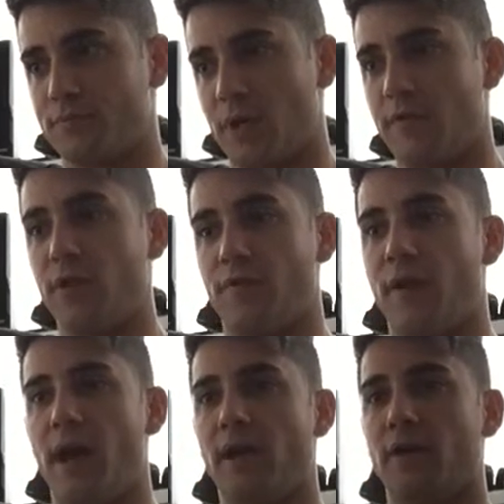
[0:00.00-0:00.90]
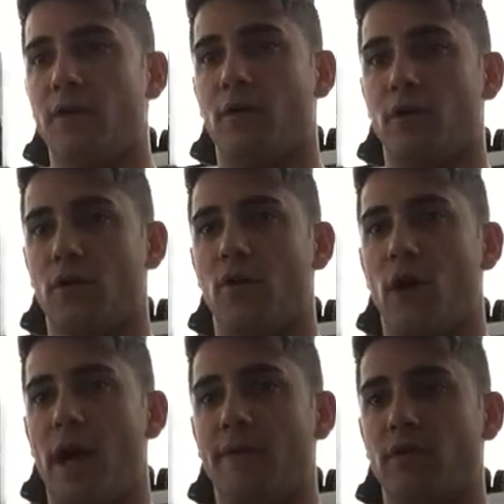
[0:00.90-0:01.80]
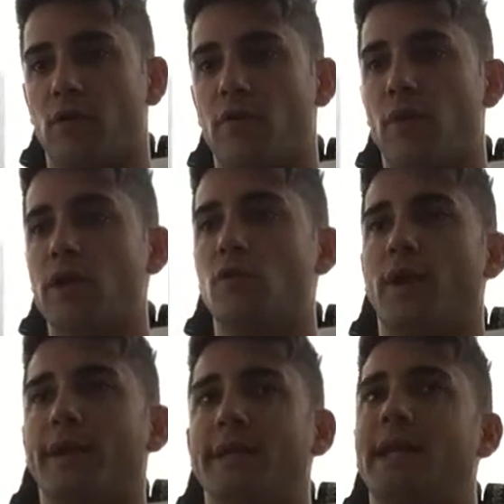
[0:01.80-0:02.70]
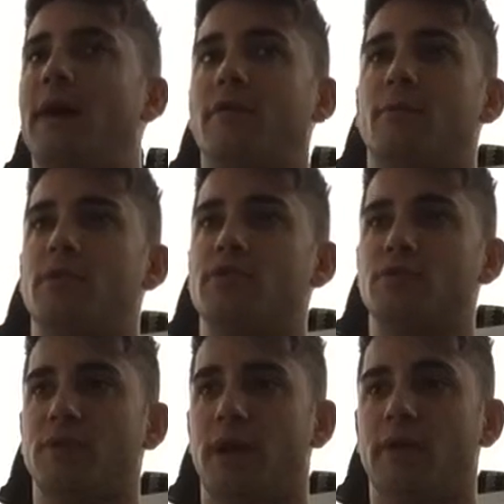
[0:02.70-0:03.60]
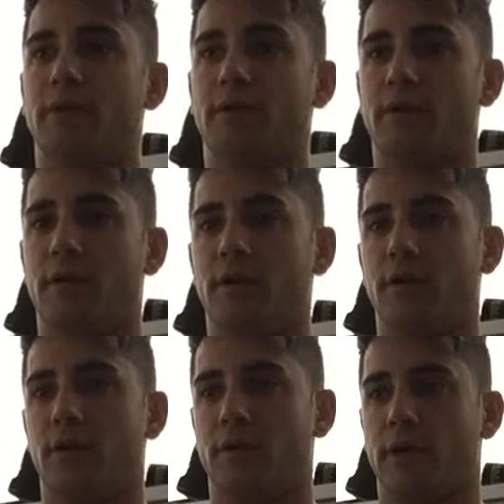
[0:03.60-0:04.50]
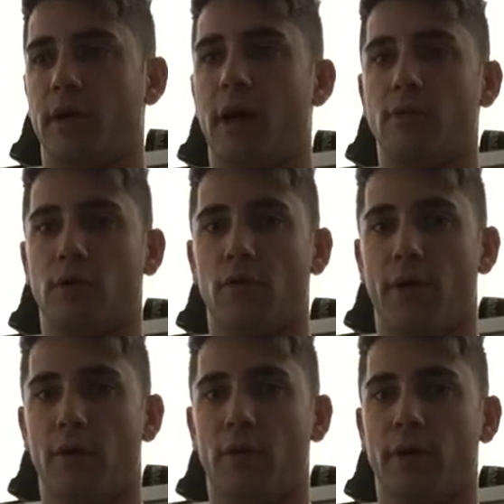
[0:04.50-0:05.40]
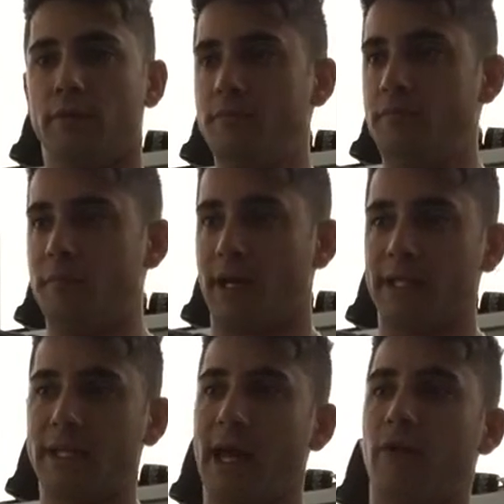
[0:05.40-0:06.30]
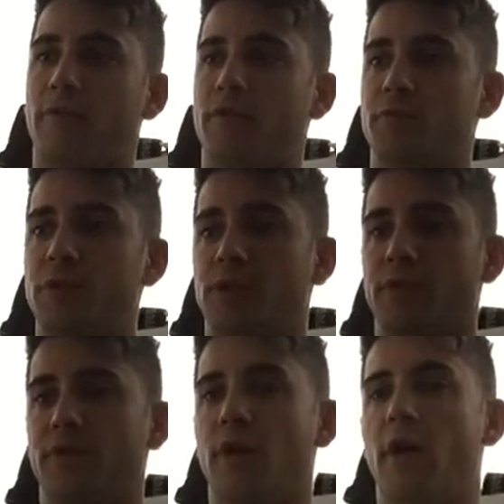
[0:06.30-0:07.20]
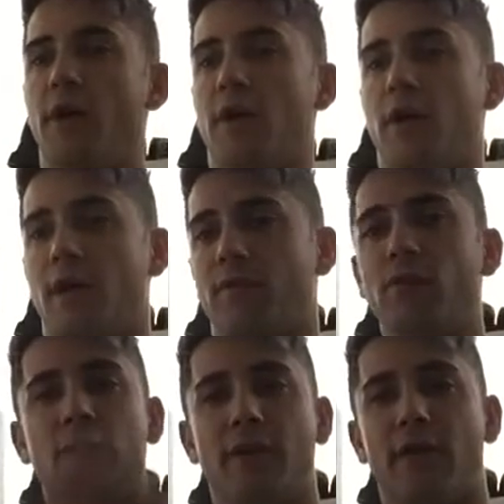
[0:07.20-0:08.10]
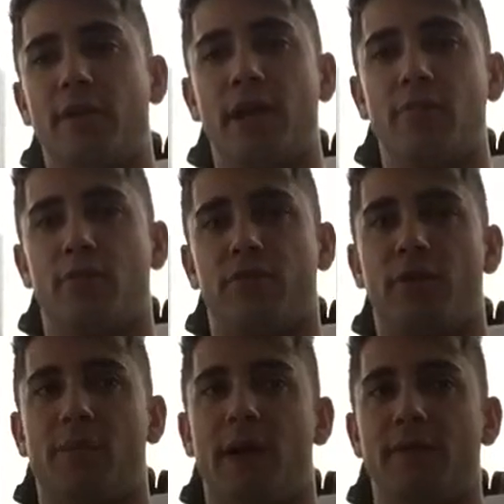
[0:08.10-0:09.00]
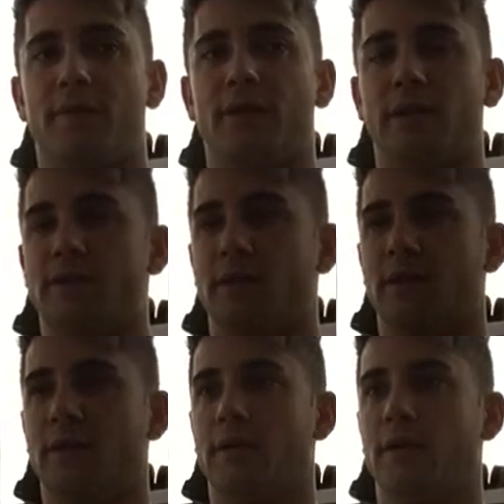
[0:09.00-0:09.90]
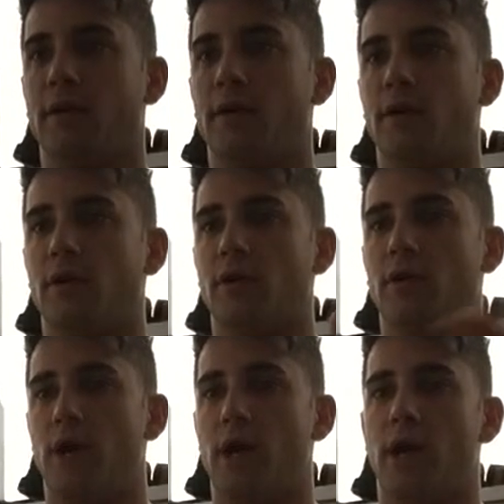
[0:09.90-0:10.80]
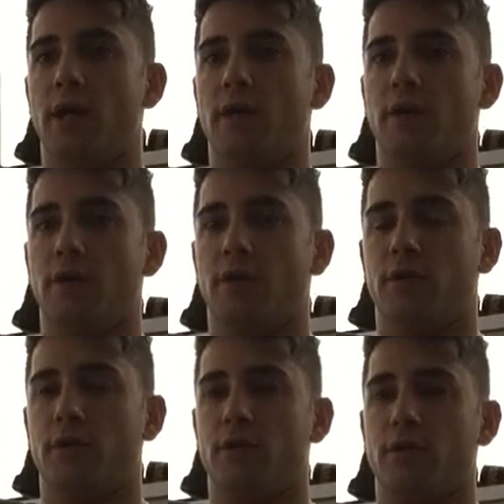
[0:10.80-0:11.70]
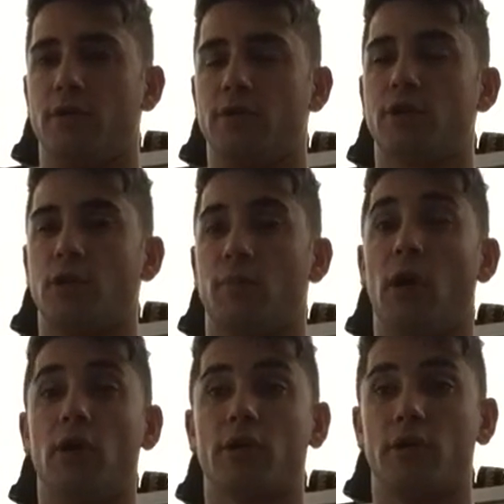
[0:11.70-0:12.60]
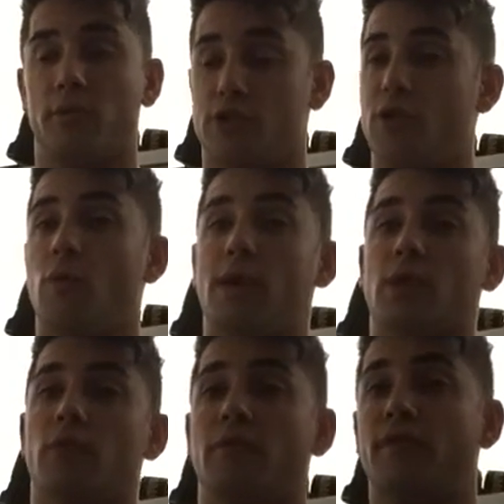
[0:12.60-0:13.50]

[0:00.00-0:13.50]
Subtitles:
if you're fat or you're overweight, you want to lean out as much as you can. Okay, I would go that way. I'd lean out first, because if you get down to 8% body fat, let's say, and you're going to bulk, but you don't want to go over